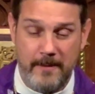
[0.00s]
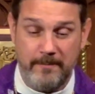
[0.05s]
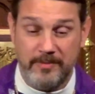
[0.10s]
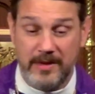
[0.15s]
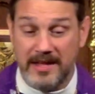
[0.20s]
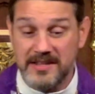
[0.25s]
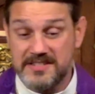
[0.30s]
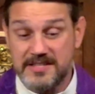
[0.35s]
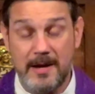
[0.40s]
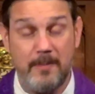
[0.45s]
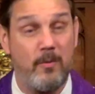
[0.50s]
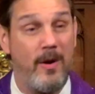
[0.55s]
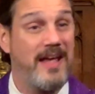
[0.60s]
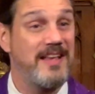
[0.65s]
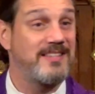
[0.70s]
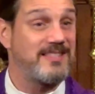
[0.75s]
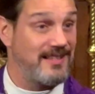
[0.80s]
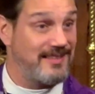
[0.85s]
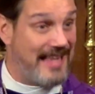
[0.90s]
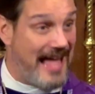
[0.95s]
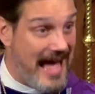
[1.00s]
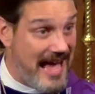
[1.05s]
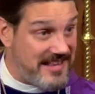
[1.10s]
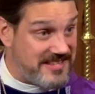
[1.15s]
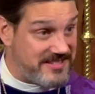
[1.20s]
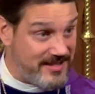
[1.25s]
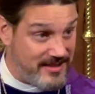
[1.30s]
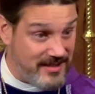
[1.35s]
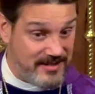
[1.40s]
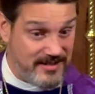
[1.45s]
In some ways, the
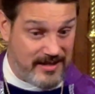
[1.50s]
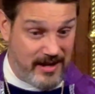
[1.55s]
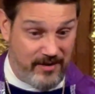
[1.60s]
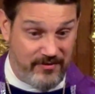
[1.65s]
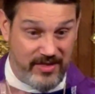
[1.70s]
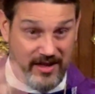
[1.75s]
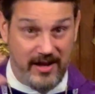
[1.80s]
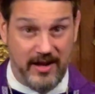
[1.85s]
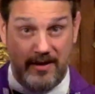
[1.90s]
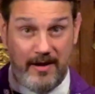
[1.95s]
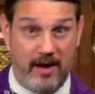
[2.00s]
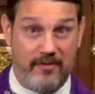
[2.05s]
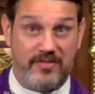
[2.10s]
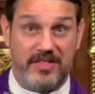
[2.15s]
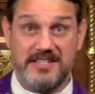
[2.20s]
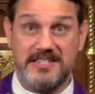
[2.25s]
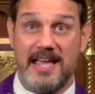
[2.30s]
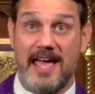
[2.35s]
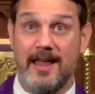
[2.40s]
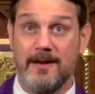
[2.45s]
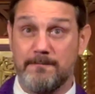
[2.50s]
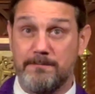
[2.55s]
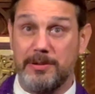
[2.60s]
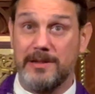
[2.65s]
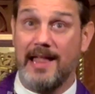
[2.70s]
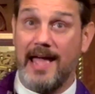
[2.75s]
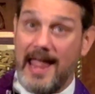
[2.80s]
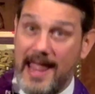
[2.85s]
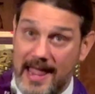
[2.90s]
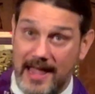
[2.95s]
last of the 10
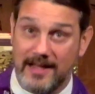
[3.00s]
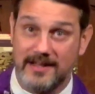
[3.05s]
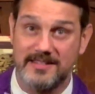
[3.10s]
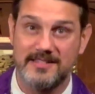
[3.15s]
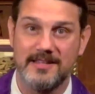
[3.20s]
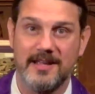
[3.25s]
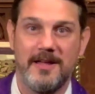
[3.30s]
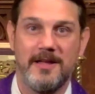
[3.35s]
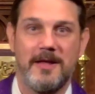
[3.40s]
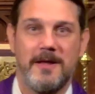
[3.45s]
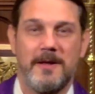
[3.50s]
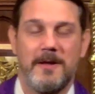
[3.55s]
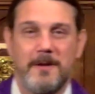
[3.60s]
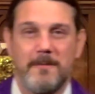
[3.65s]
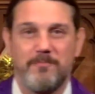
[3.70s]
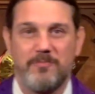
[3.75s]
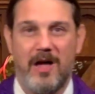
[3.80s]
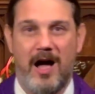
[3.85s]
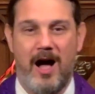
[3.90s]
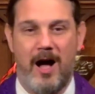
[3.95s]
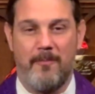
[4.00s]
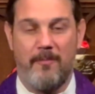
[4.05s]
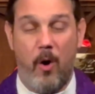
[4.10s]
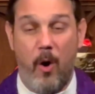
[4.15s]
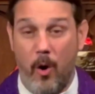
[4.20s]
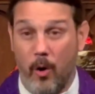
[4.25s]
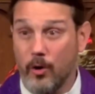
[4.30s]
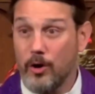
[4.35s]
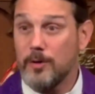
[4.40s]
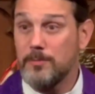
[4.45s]
plagues,
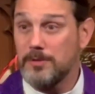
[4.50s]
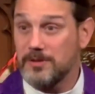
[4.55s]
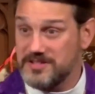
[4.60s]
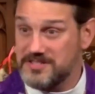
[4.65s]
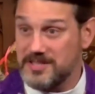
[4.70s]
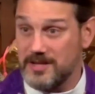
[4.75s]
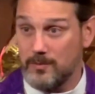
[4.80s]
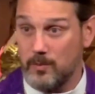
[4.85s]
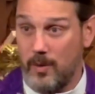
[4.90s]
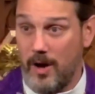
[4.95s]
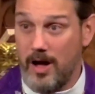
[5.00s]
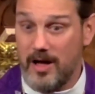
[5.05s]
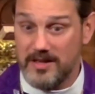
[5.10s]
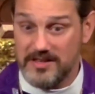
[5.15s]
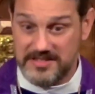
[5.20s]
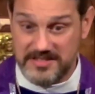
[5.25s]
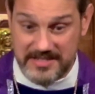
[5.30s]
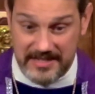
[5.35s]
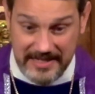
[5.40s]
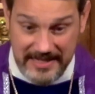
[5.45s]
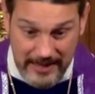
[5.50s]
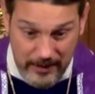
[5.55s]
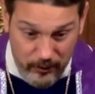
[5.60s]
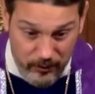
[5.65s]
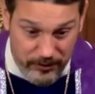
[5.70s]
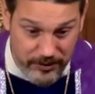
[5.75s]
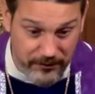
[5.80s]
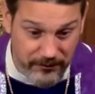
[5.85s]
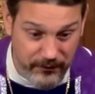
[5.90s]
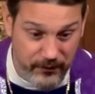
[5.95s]
horrible as it was, to
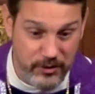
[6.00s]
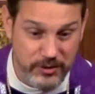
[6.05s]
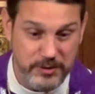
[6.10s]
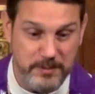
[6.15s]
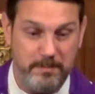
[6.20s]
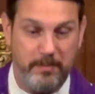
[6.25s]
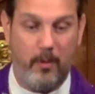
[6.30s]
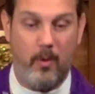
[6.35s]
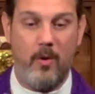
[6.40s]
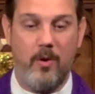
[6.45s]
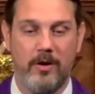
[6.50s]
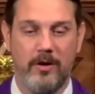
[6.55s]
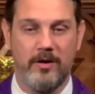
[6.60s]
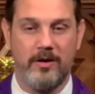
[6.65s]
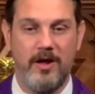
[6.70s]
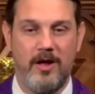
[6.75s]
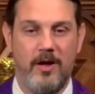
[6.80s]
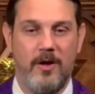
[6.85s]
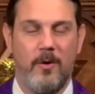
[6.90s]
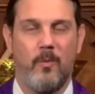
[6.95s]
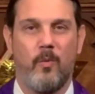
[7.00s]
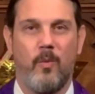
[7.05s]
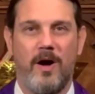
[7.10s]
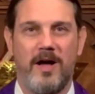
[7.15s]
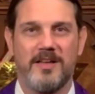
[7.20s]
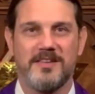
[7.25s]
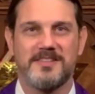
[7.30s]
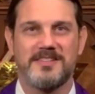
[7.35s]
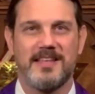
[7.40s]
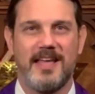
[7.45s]
kill the firstborn
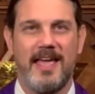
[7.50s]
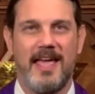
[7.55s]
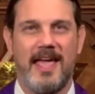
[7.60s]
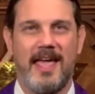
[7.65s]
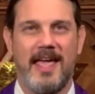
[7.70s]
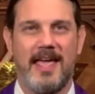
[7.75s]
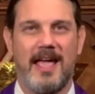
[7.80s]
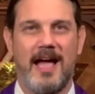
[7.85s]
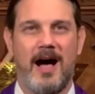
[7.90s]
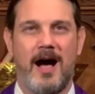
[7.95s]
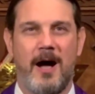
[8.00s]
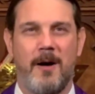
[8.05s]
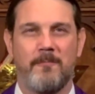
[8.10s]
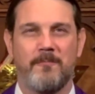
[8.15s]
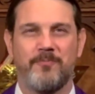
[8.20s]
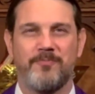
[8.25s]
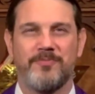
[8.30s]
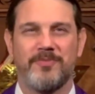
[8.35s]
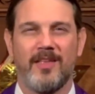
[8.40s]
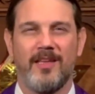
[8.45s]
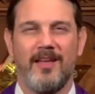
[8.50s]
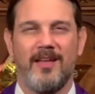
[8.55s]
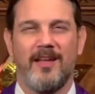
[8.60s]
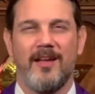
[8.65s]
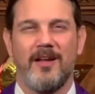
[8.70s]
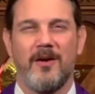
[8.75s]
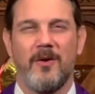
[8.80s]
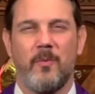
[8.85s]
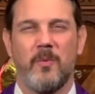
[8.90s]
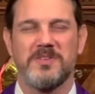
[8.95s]
was a
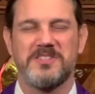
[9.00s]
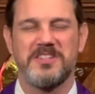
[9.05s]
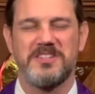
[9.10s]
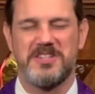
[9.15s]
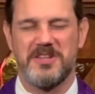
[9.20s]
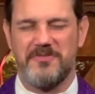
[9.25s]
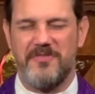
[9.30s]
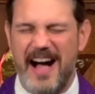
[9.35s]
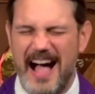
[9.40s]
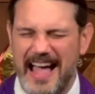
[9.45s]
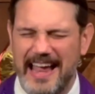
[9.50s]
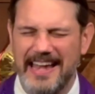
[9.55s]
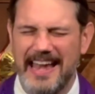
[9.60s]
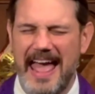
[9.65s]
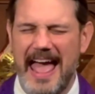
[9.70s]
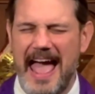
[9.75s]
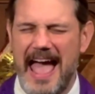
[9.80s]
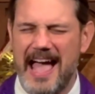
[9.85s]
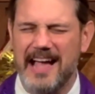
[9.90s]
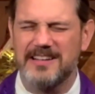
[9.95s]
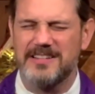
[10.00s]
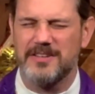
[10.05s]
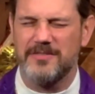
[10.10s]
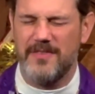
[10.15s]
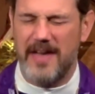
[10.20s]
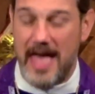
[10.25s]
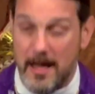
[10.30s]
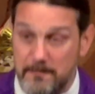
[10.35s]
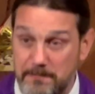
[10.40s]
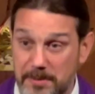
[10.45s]
divine act
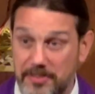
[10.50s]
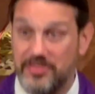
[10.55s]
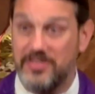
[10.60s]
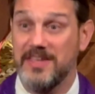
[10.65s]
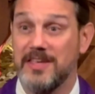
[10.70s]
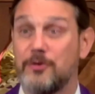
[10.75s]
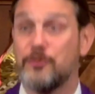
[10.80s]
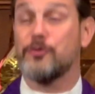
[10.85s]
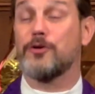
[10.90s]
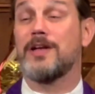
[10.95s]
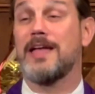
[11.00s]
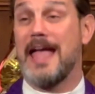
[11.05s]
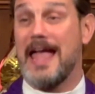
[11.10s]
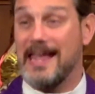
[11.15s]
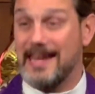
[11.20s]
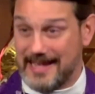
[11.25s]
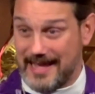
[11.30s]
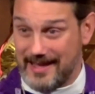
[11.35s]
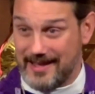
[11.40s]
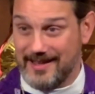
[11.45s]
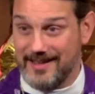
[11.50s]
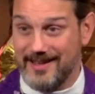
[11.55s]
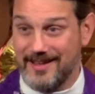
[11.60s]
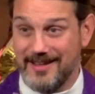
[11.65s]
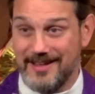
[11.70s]
of empathy created,